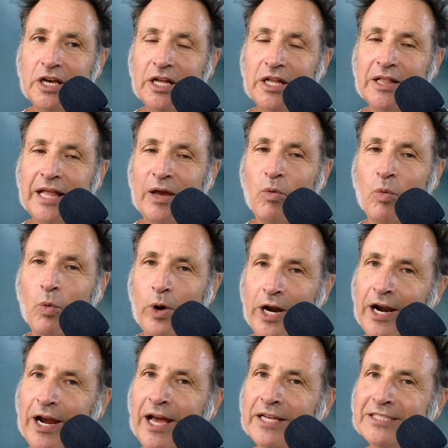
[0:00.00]
like, where
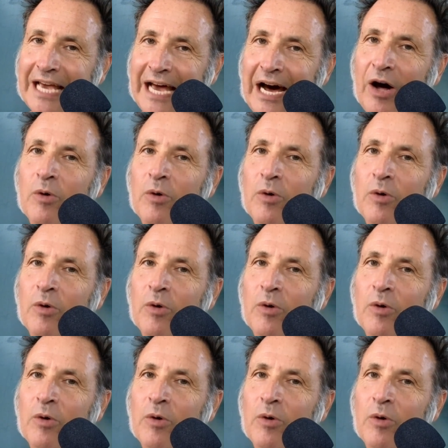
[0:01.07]
has our